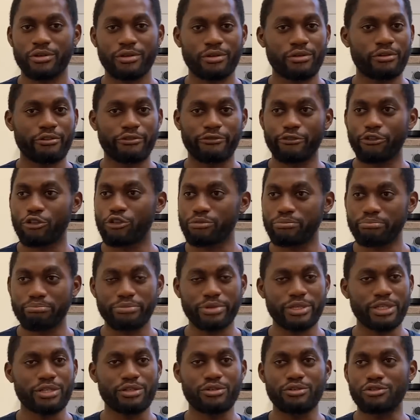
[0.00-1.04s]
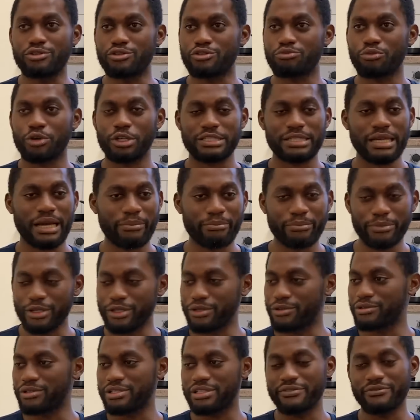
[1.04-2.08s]
Phone bills, water
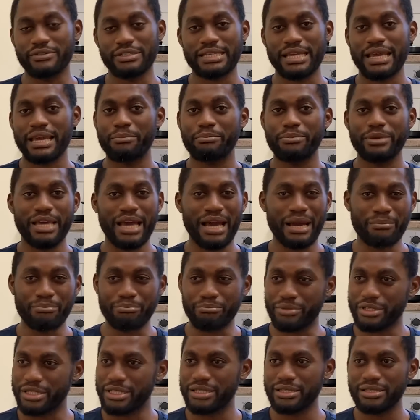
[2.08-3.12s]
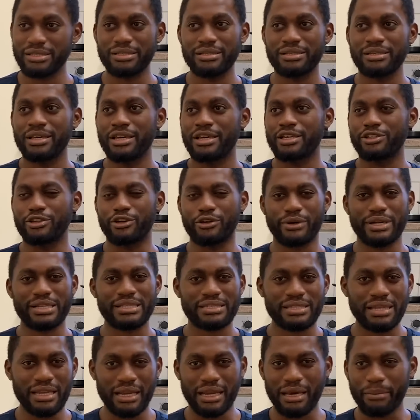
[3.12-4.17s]
bills, if it's Airbnb, you're renting
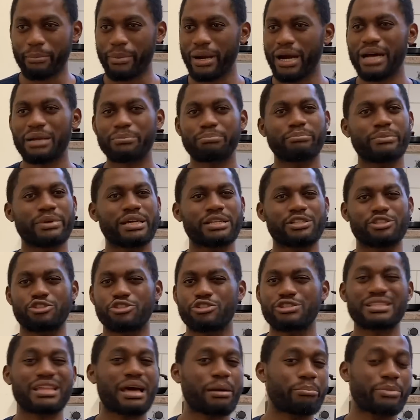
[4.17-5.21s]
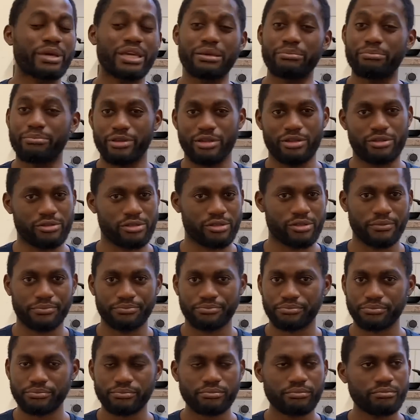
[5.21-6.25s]
an apartment, you just start paying bills.
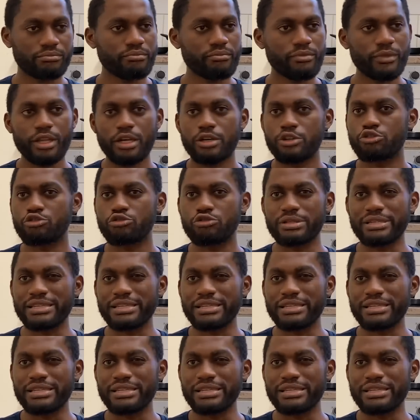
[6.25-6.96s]
So